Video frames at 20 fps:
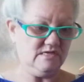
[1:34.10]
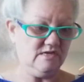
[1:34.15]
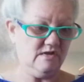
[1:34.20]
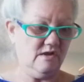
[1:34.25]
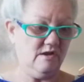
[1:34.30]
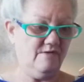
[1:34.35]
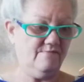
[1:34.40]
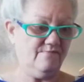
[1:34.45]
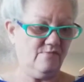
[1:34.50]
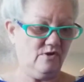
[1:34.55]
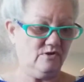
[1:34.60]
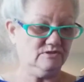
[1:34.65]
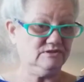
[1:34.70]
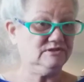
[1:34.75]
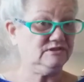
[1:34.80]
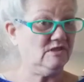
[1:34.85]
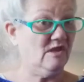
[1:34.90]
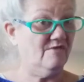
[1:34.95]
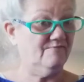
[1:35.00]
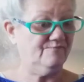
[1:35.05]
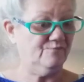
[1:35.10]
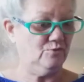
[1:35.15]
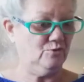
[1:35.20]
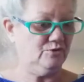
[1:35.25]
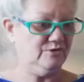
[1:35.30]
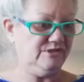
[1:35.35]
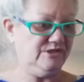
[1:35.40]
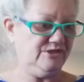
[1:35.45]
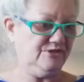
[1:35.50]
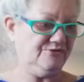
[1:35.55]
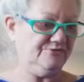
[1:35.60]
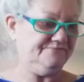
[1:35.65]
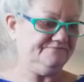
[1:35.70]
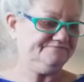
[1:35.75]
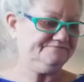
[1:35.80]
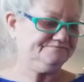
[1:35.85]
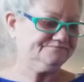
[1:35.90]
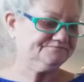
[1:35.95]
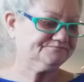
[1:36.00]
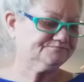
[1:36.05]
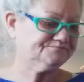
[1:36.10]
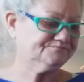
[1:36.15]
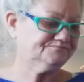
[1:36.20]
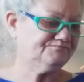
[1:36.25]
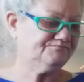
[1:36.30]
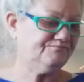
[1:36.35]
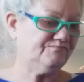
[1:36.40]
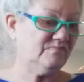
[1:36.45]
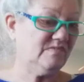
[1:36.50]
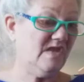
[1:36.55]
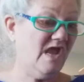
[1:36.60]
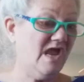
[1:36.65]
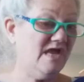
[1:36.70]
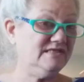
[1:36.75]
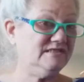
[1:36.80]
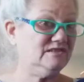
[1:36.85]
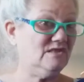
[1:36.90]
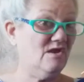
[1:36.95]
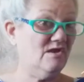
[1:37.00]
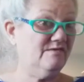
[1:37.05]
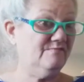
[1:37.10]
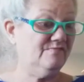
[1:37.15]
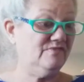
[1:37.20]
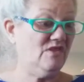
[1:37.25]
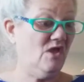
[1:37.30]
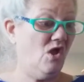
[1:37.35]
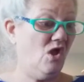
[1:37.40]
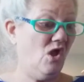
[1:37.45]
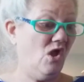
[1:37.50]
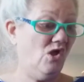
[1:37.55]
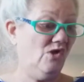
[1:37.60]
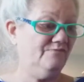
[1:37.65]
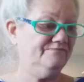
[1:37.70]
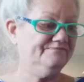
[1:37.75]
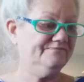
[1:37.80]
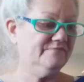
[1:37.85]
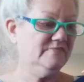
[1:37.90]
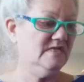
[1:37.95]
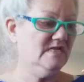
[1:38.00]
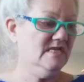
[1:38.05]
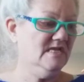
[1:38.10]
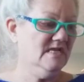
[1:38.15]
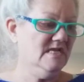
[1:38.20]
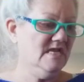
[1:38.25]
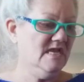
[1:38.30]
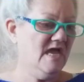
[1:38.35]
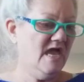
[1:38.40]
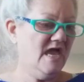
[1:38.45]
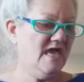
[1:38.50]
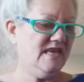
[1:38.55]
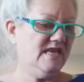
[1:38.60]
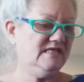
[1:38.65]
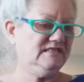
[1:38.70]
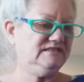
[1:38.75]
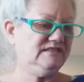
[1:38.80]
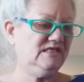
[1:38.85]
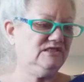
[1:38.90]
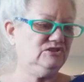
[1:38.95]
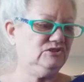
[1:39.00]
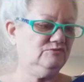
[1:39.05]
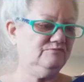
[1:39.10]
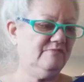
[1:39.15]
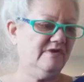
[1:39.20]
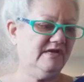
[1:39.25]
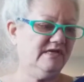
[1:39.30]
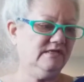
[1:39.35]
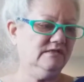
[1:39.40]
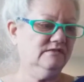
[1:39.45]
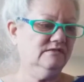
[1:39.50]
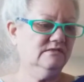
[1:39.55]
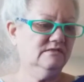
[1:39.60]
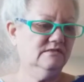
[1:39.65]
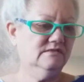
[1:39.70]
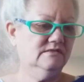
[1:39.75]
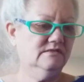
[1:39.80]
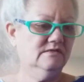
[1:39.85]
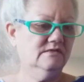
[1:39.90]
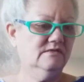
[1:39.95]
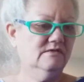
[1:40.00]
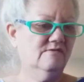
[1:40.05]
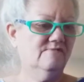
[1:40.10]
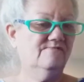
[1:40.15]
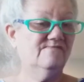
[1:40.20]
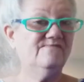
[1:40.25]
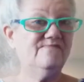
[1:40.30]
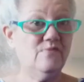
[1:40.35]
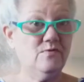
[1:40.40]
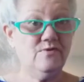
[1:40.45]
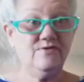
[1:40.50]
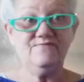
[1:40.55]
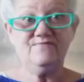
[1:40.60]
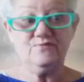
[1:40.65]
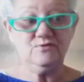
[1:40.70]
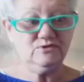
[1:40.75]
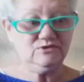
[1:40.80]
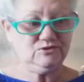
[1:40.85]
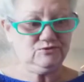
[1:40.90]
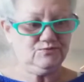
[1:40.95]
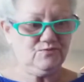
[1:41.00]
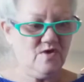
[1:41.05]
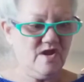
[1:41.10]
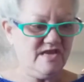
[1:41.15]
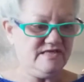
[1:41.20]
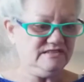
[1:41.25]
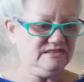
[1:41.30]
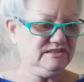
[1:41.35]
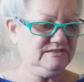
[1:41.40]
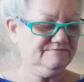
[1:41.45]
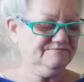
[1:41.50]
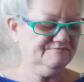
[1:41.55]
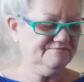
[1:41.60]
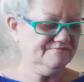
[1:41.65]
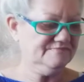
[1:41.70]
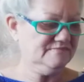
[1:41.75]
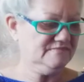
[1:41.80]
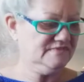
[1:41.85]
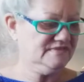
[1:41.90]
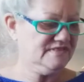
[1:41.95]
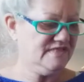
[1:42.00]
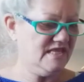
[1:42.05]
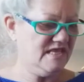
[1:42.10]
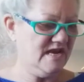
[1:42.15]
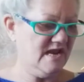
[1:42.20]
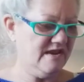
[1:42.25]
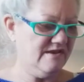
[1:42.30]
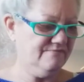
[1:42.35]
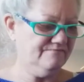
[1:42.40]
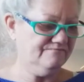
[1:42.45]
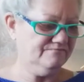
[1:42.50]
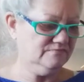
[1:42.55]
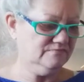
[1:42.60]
of our sophomore year. I saw him in the hall and I said to my very first friend that I